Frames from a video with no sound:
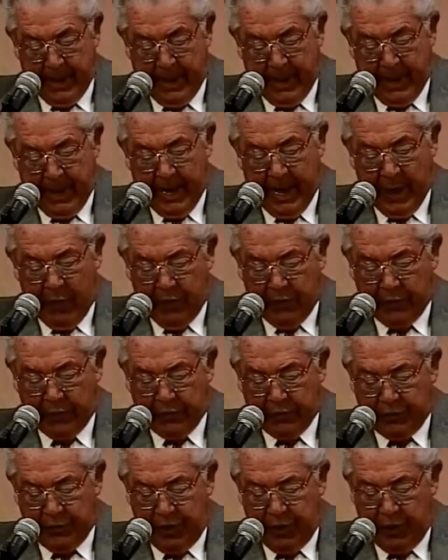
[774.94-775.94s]
Our
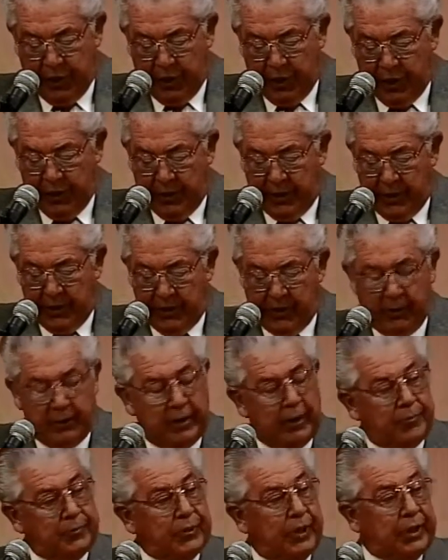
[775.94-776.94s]
concern, the
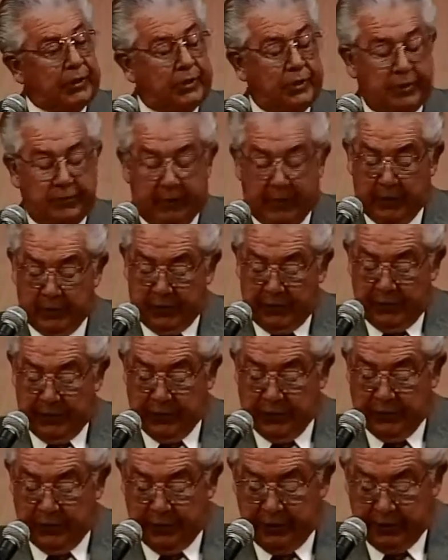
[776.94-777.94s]
objectives of our commission is